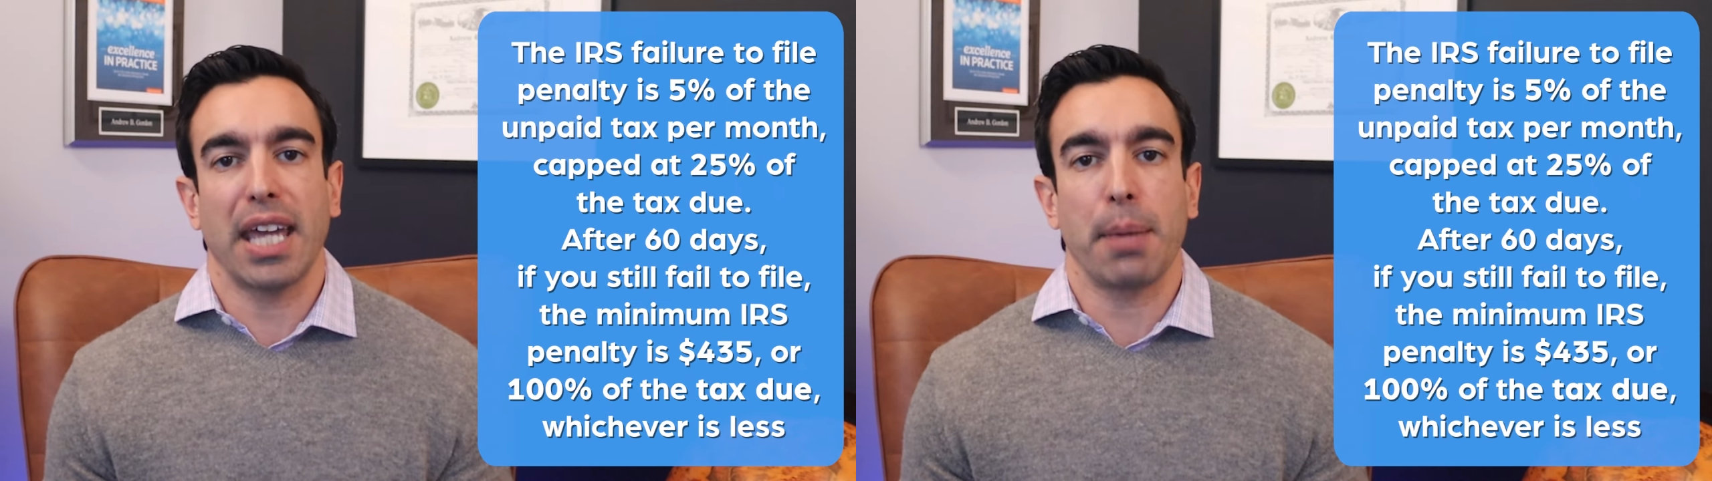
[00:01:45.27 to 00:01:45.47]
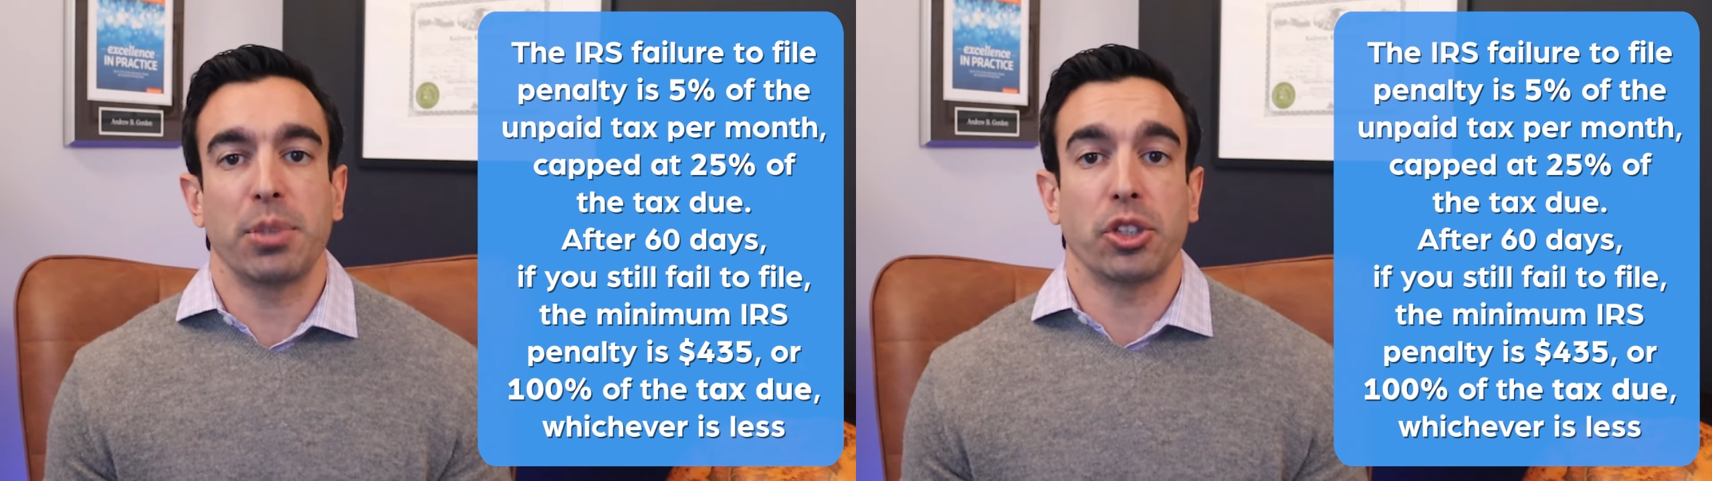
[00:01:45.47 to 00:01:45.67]

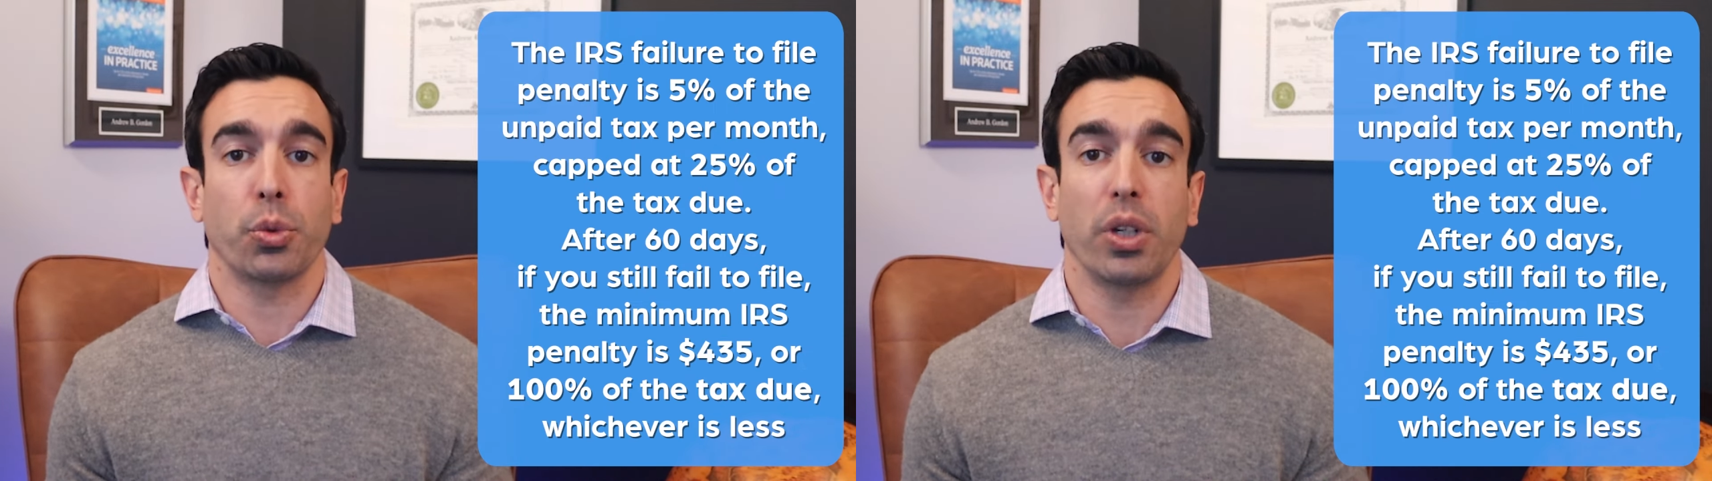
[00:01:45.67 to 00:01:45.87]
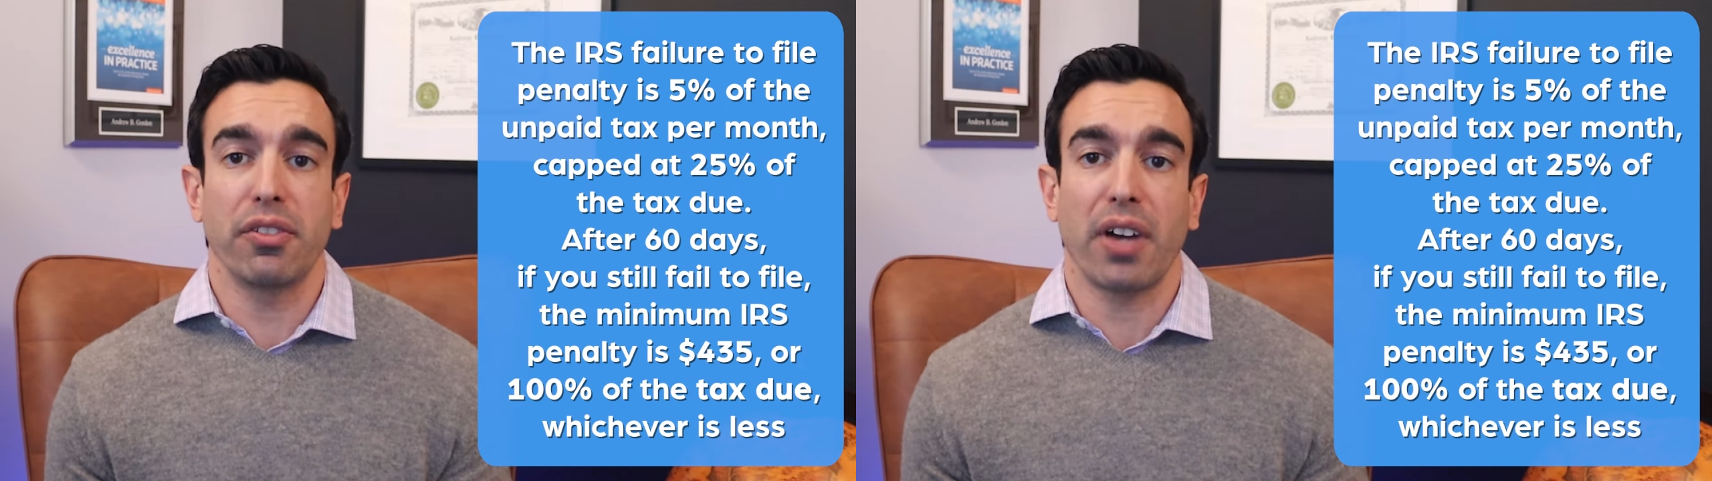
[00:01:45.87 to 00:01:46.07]
capped at
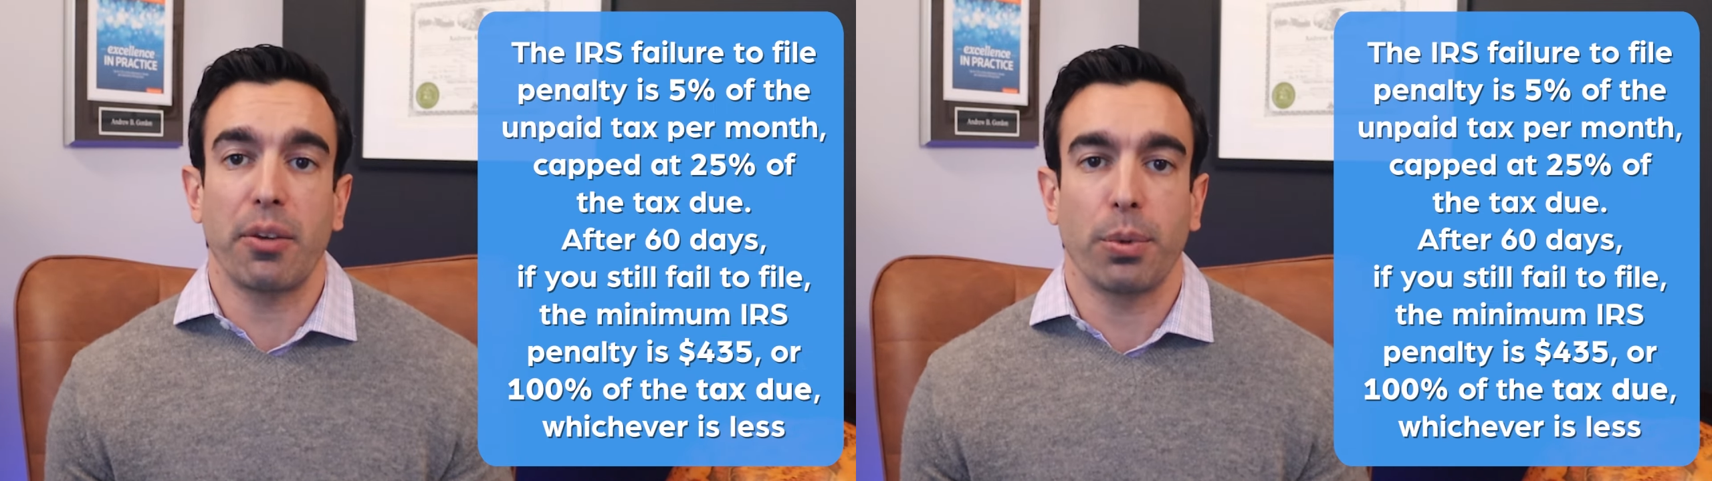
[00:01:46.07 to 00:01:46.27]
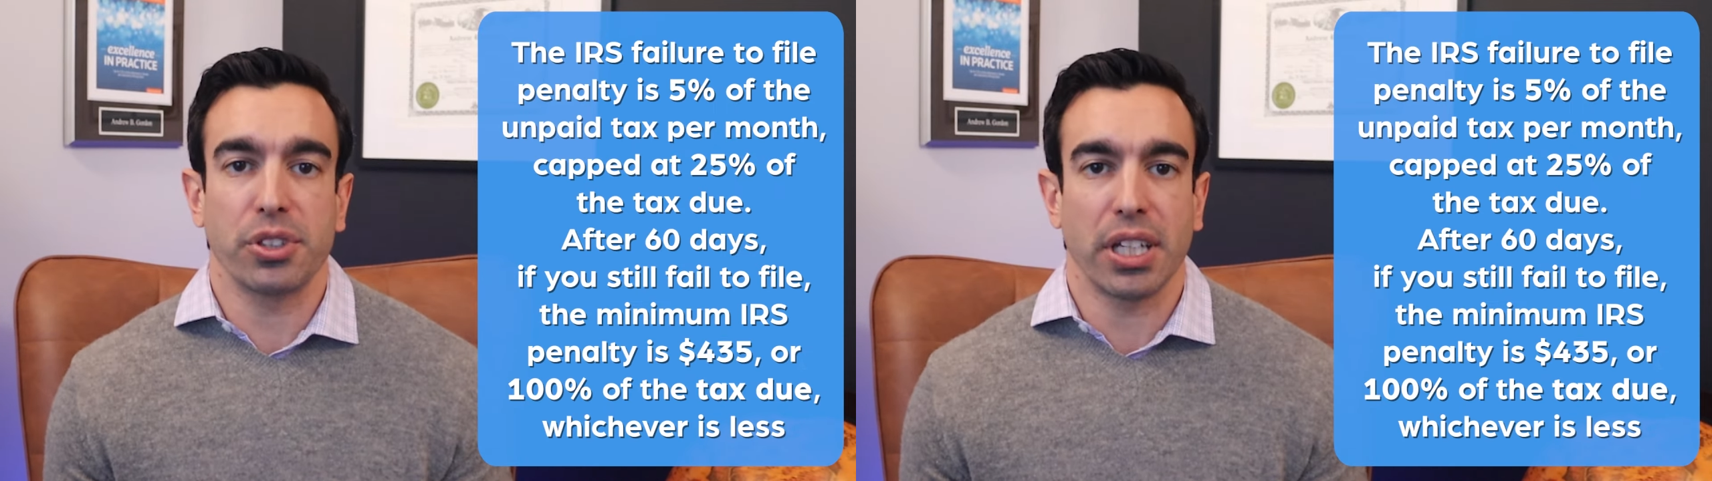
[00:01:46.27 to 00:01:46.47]

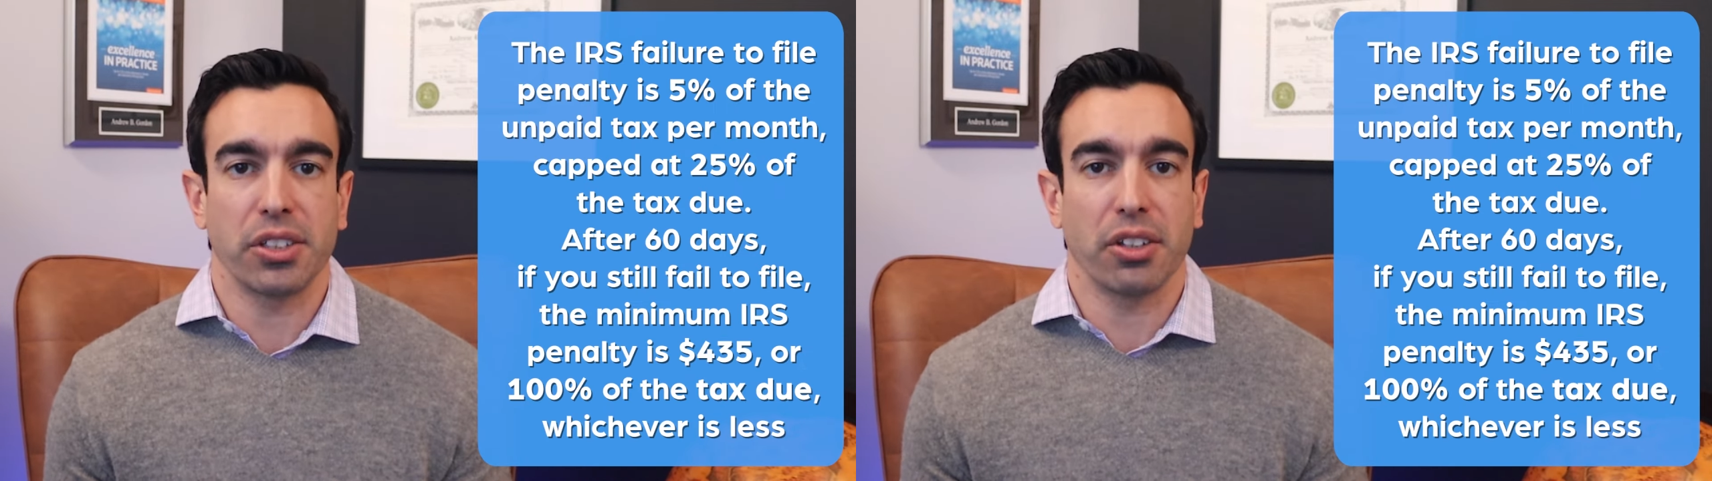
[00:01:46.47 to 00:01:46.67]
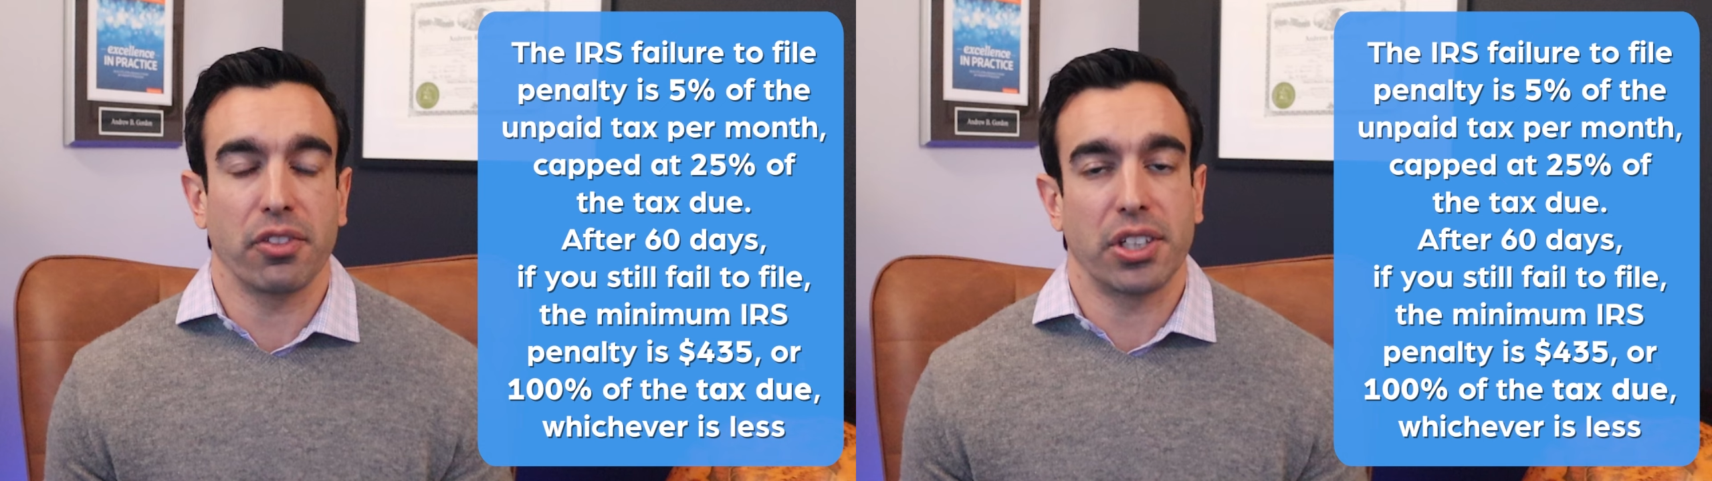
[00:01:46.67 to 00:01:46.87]

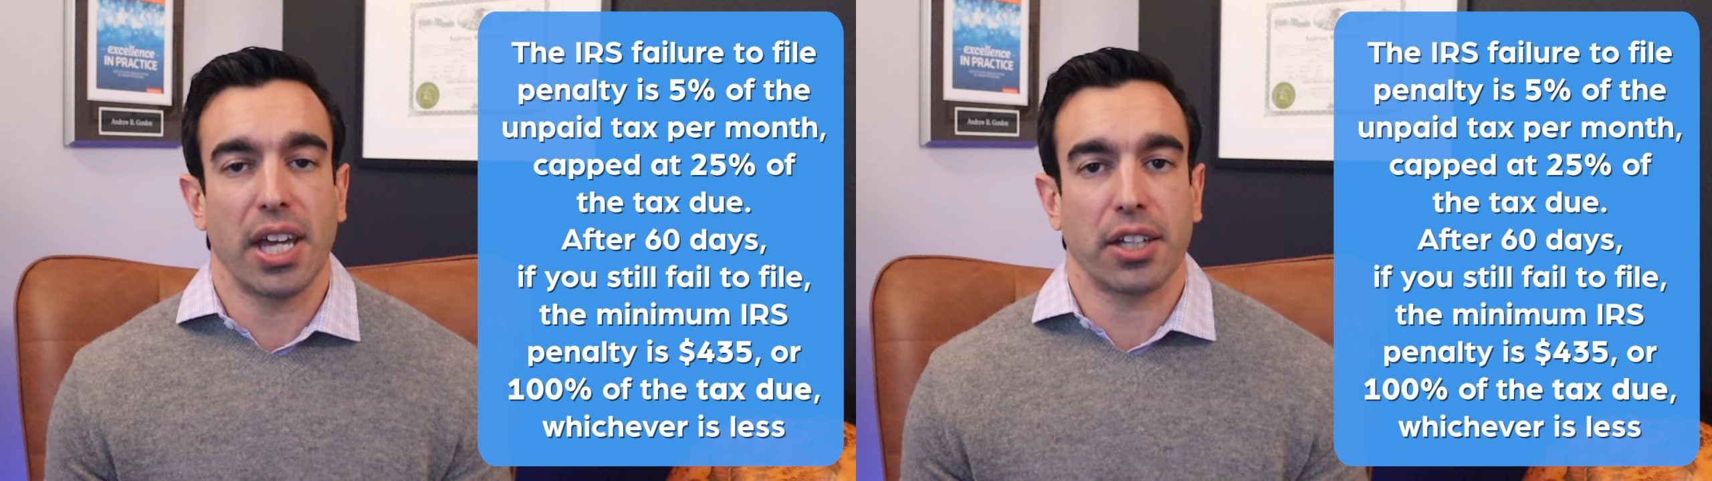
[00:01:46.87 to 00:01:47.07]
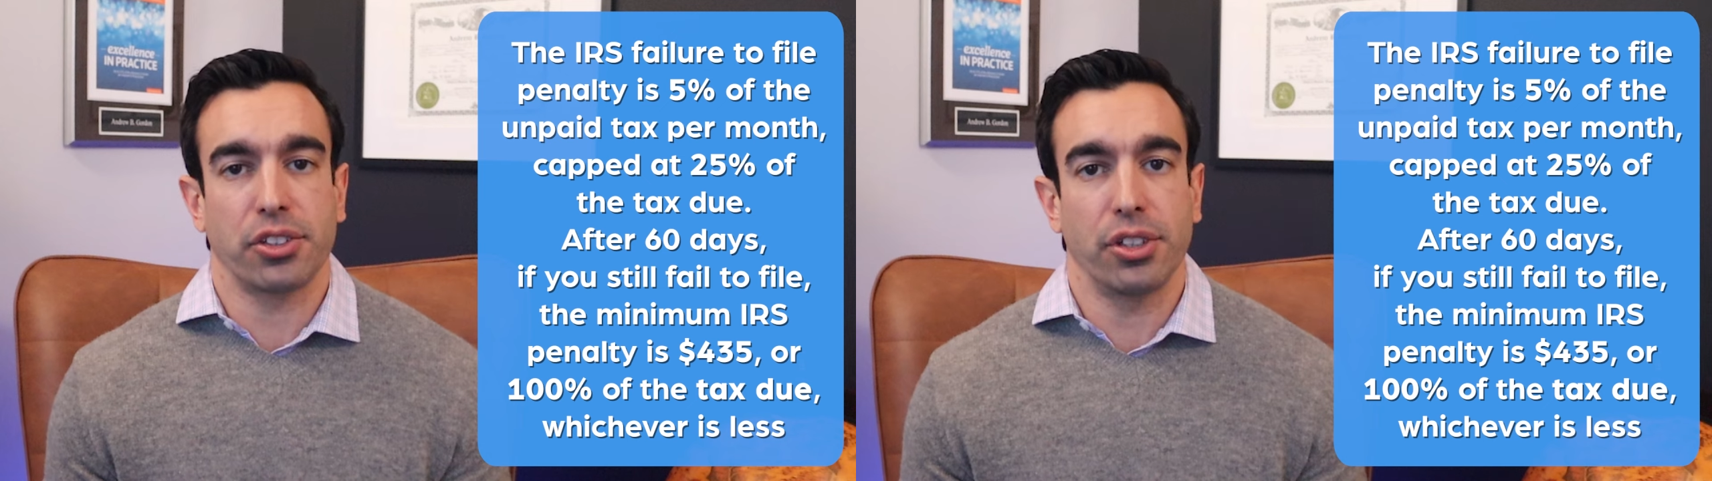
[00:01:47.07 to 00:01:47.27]
25% of the
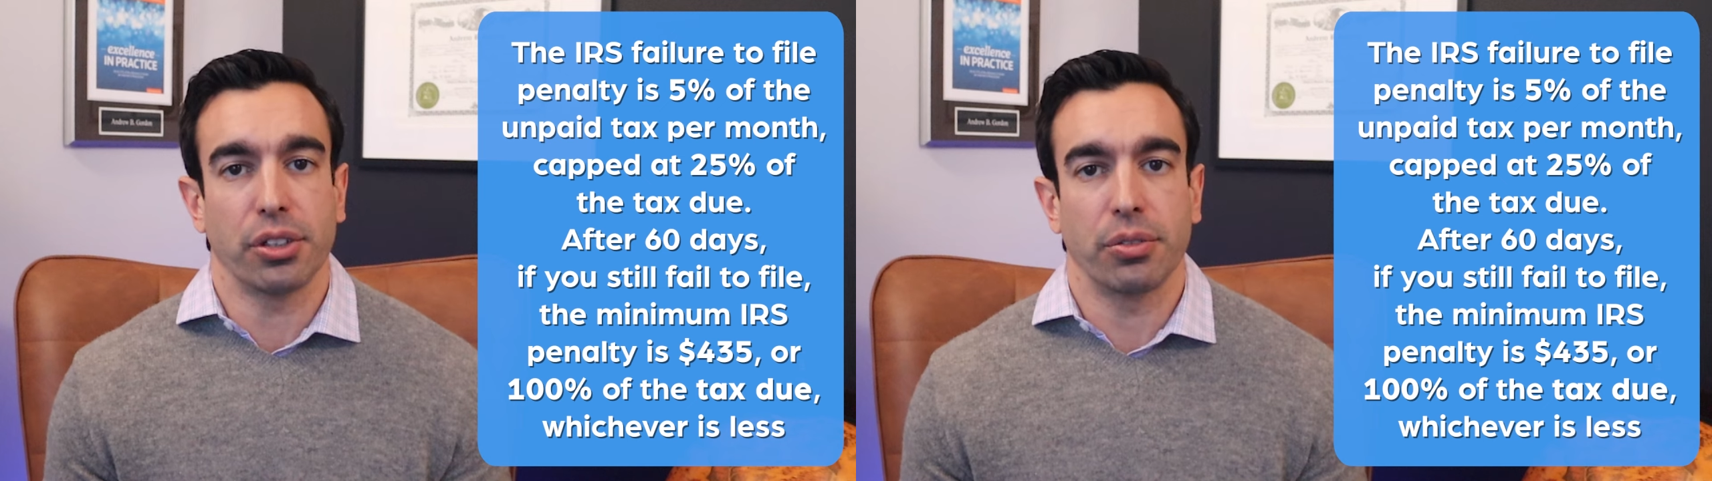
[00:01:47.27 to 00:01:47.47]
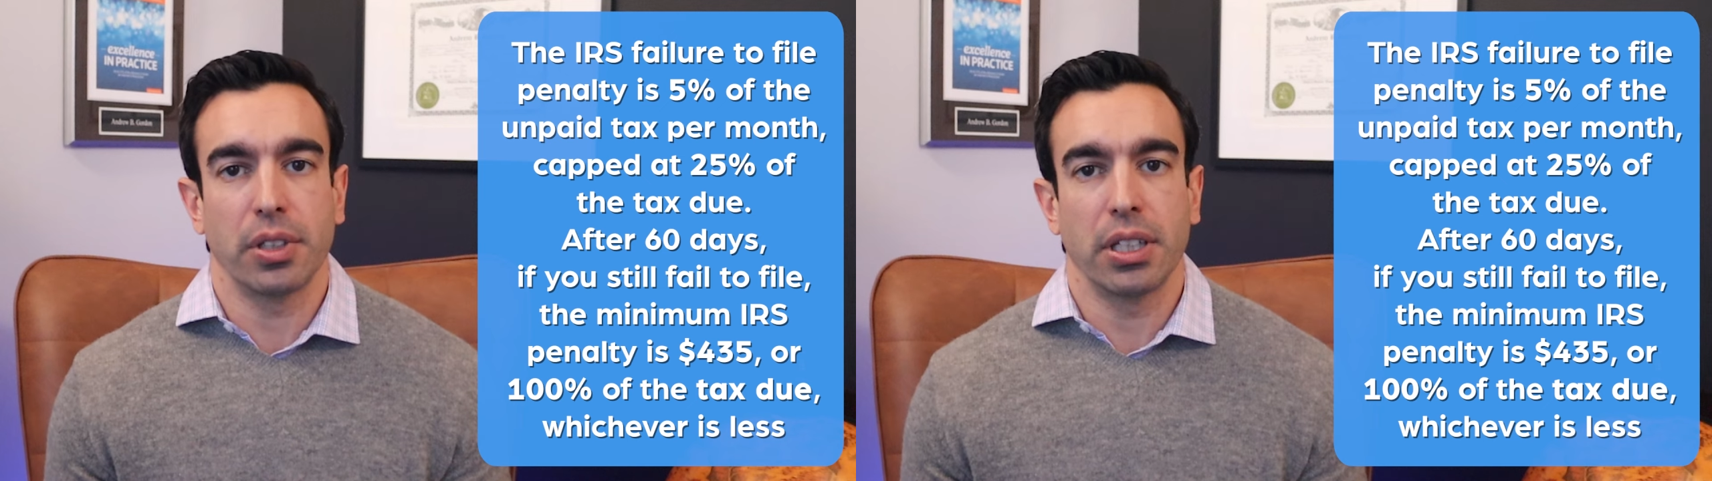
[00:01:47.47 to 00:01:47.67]
tax due.